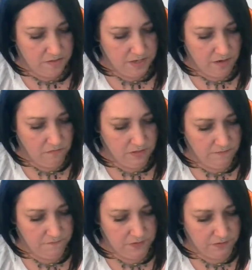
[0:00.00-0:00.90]
the only
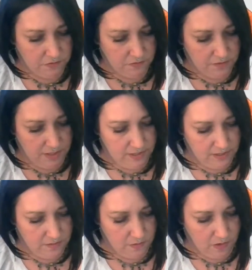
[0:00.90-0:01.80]
filter they
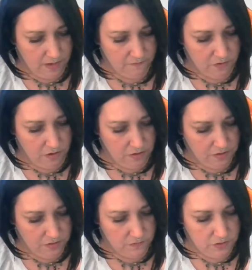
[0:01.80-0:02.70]
have
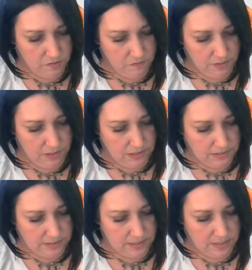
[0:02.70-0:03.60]
gone through
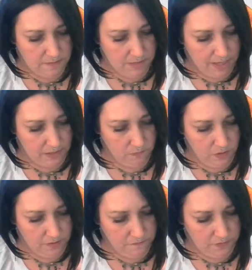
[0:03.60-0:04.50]
is the black and
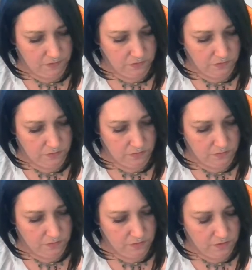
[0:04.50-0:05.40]
white
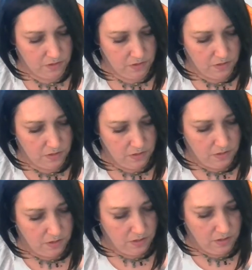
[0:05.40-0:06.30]
filter
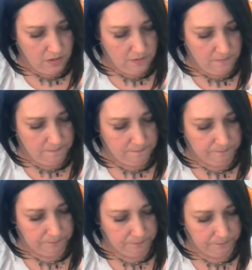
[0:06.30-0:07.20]
on
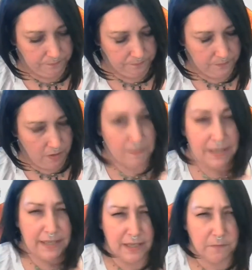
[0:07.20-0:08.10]
my
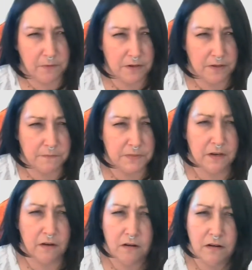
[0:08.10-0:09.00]
camera.
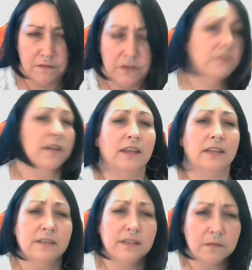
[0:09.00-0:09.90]
There are a few that
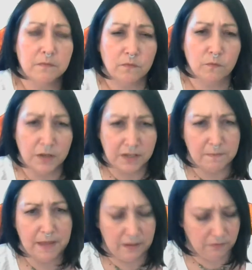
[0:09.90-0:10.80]
ended up running
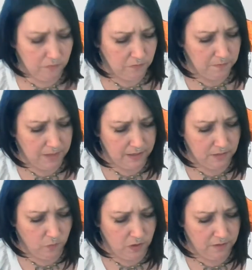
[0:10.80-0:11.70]
back through the black
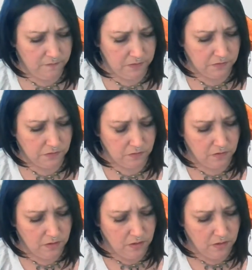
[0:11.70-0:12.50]
and white filter